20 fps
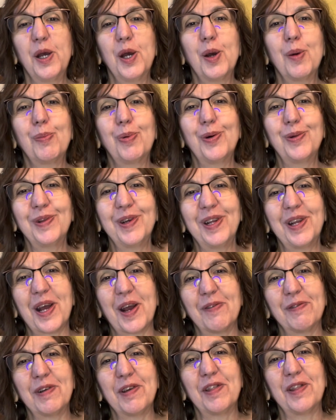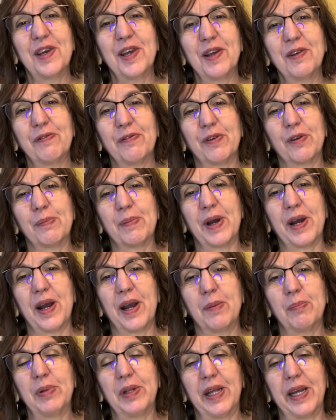pulling everything for my
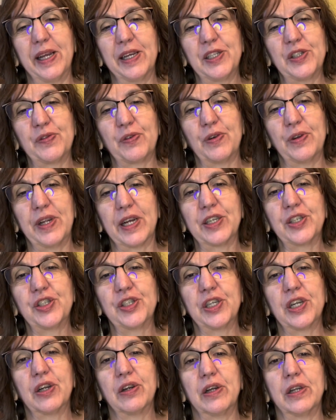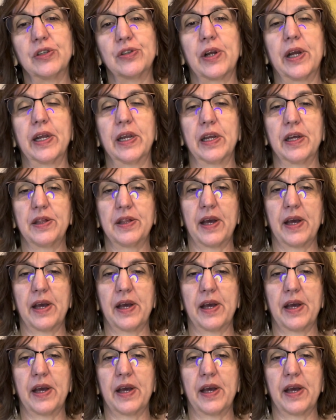plans for next year and try and get